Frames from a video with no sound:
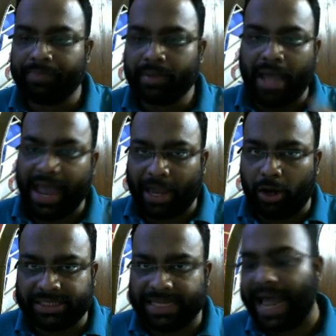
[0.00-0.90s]
I
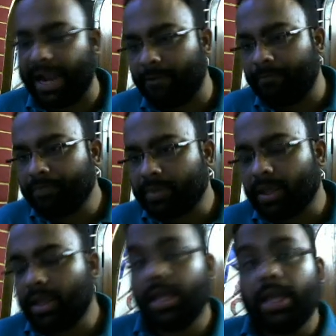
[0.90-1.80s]
cannot say that.
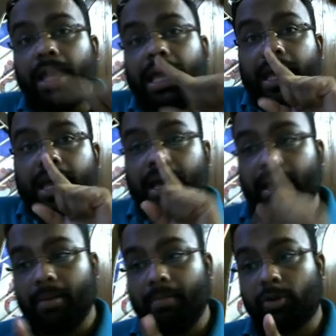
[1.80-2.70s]

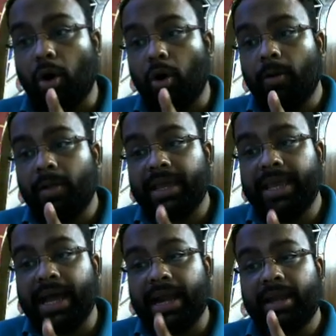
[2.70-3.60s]
So
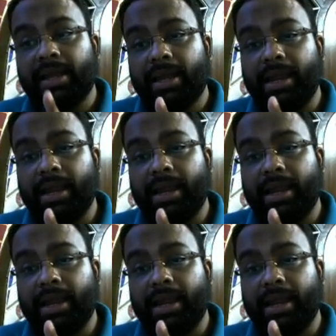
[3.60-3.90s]
here